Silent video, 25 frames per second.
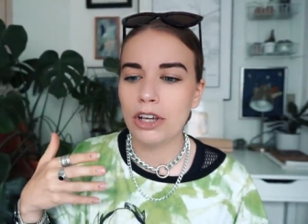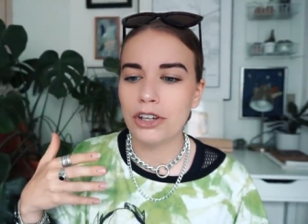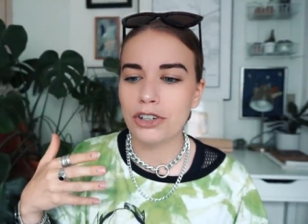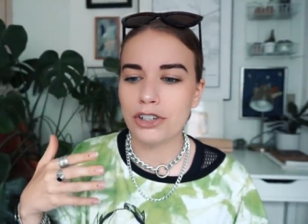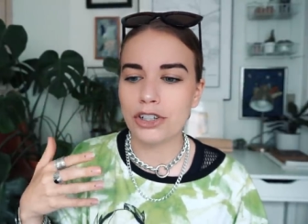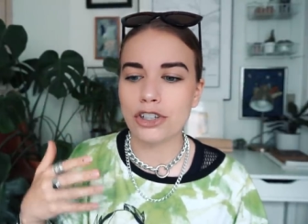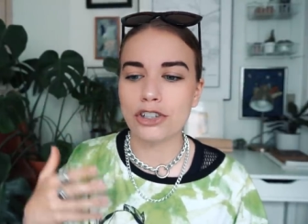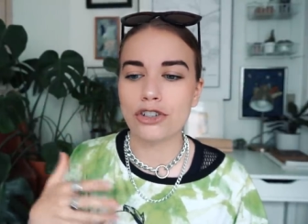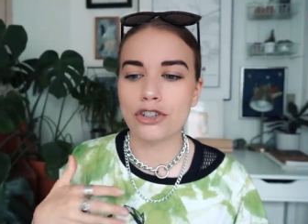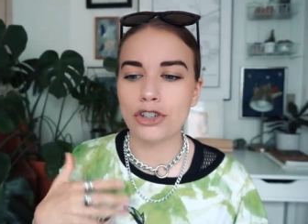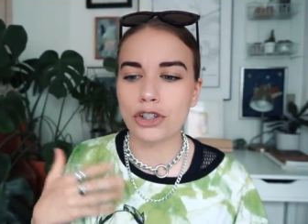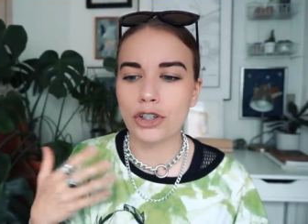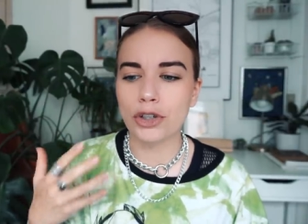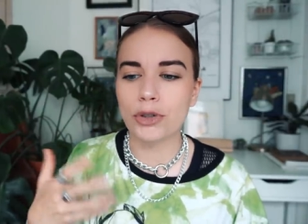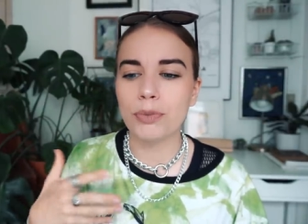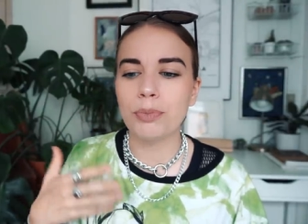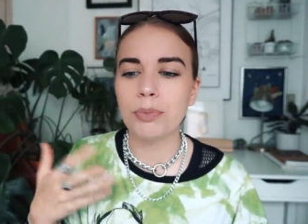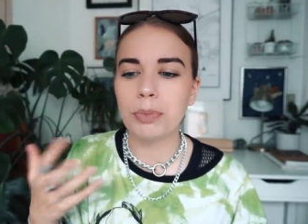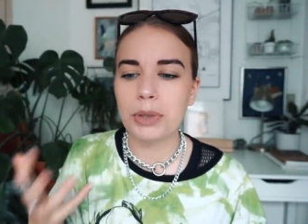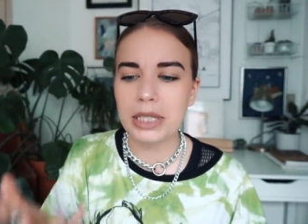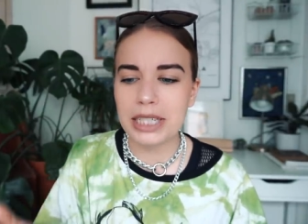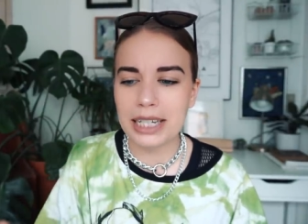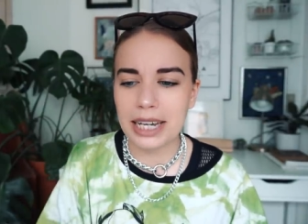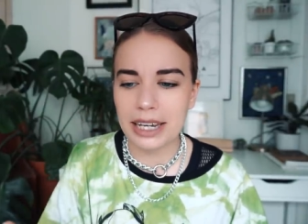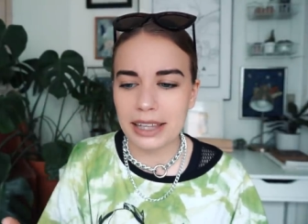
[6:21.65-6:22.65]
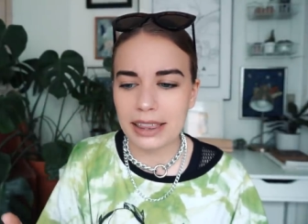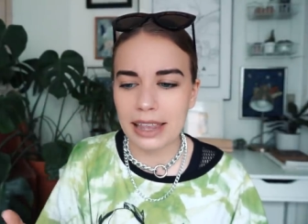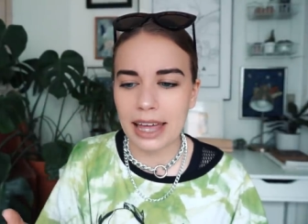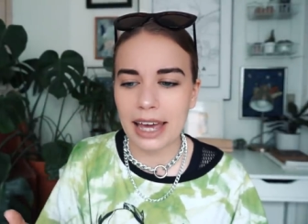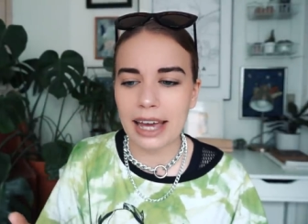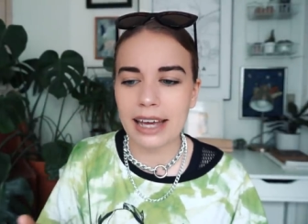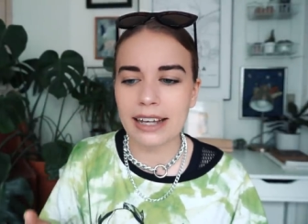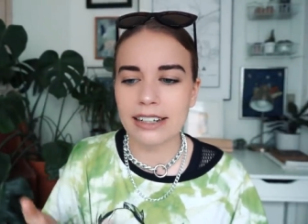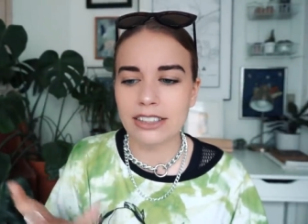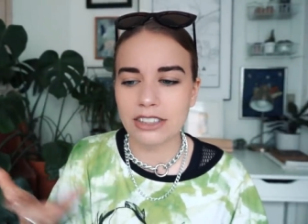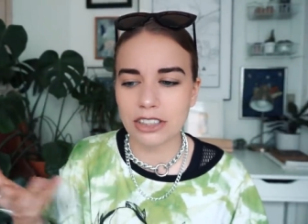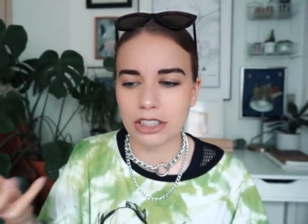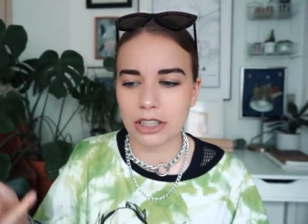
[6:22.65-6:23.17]
just you being
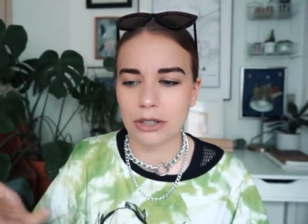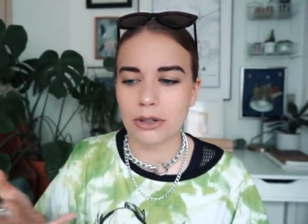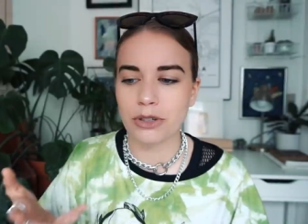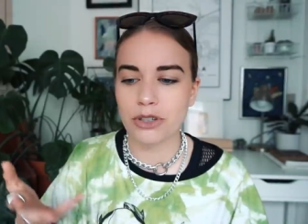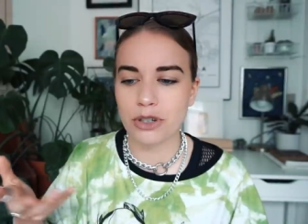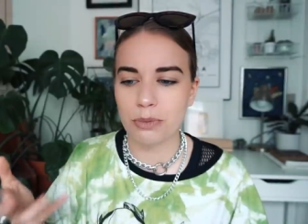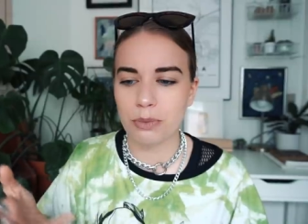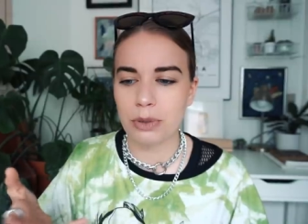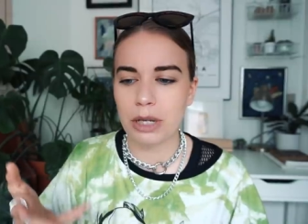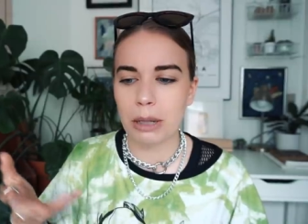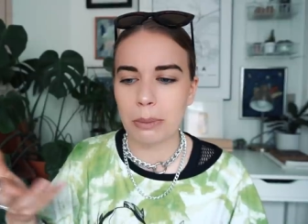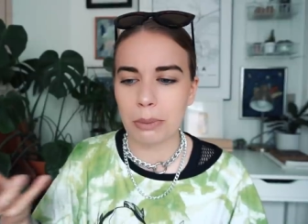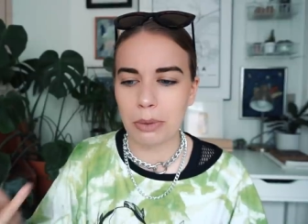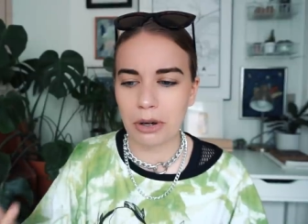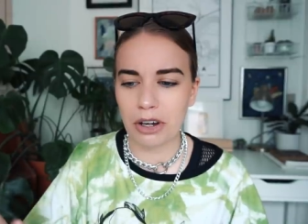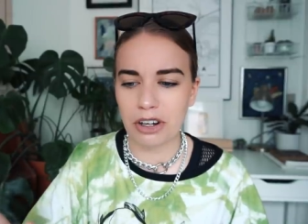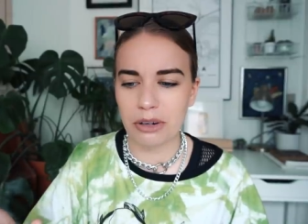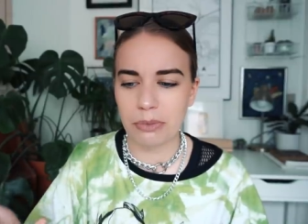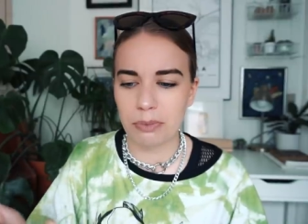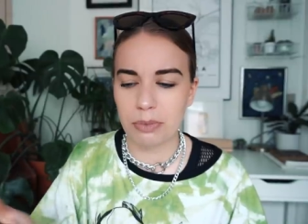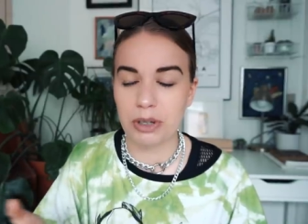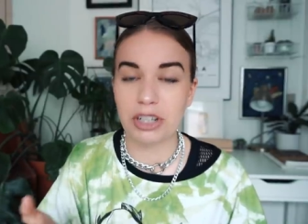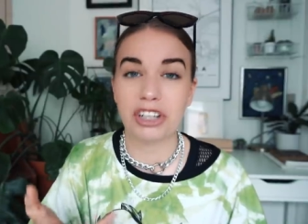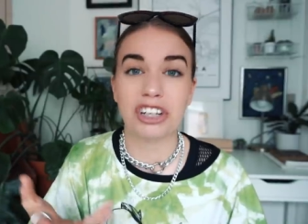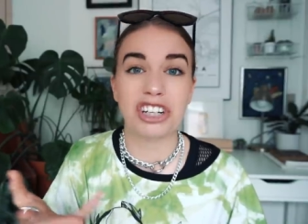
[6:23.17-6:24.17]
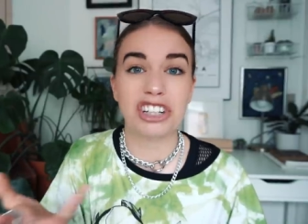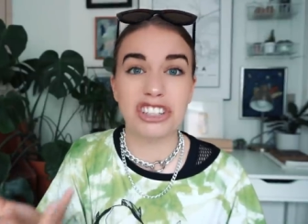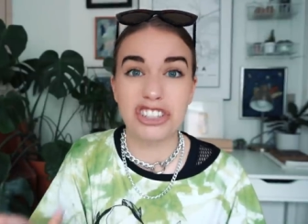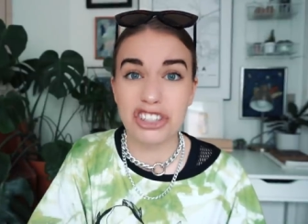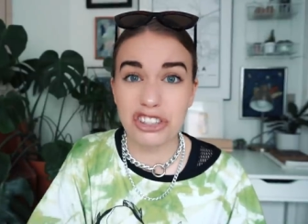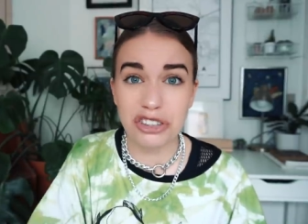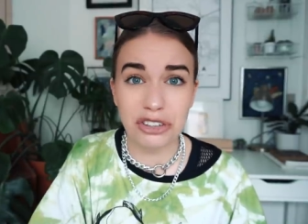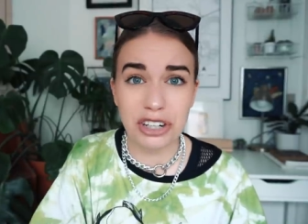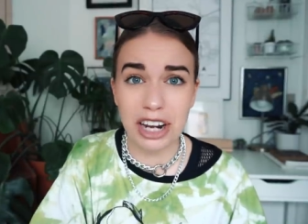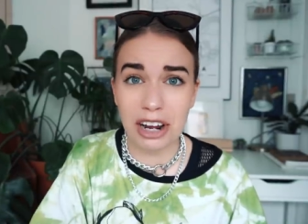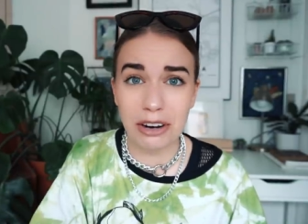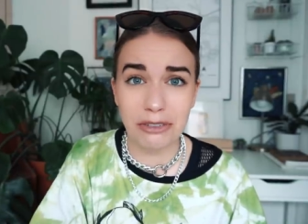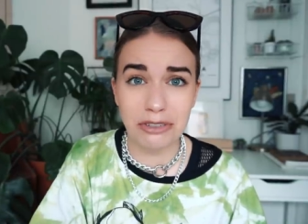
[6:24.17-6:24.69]
there is going to be a burden because
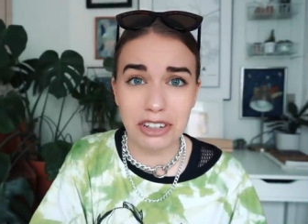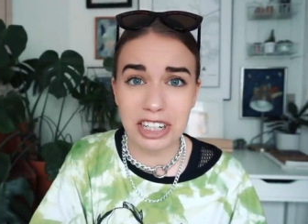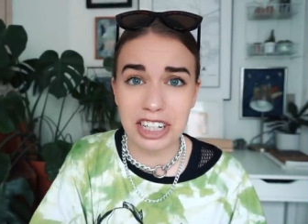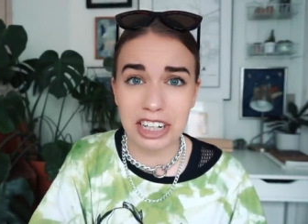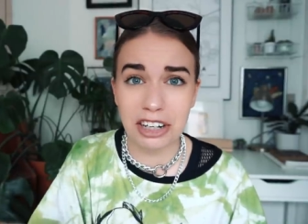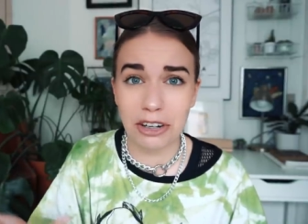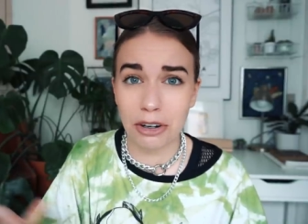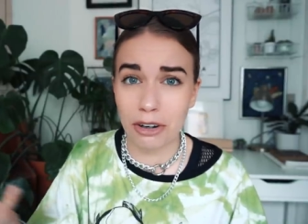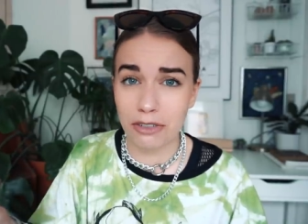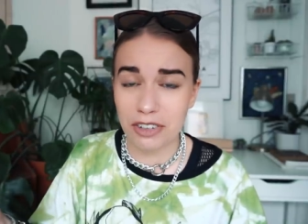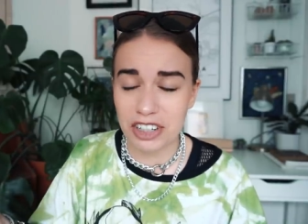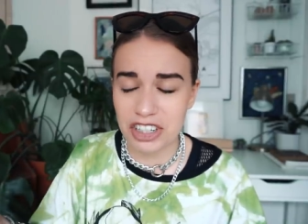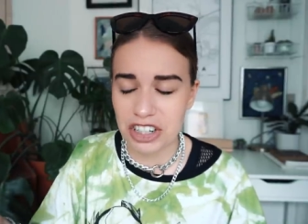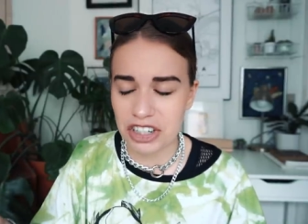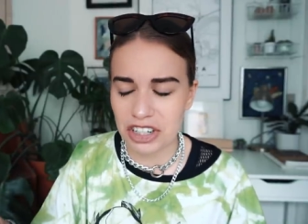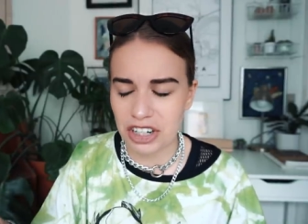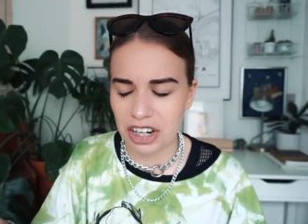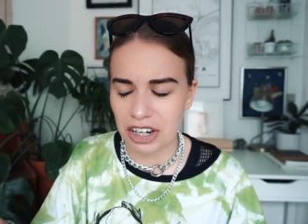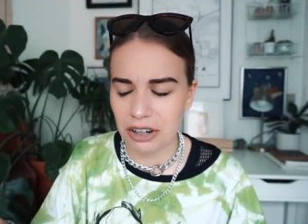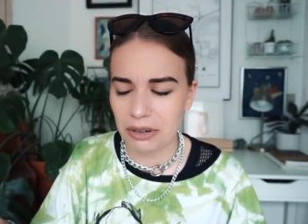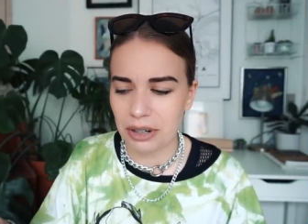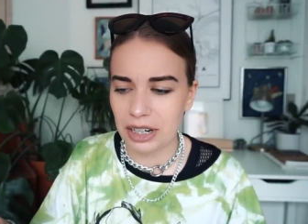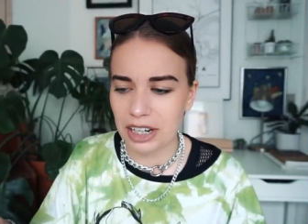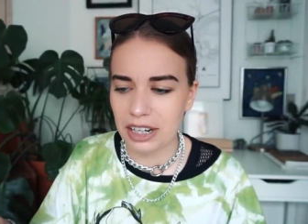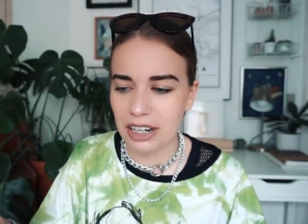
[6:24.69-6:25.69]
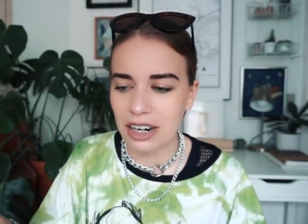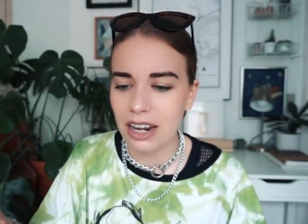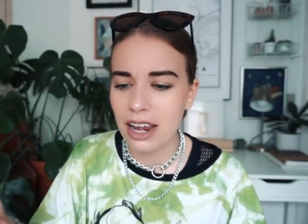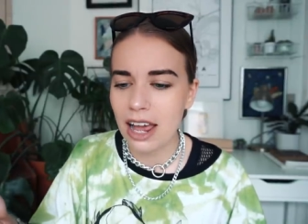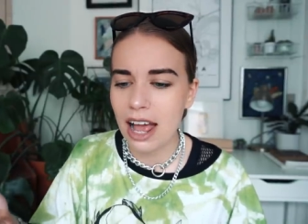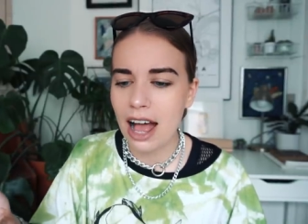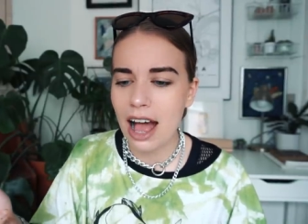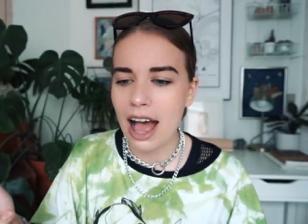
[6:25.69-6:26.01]
you're now vegan or vegetarian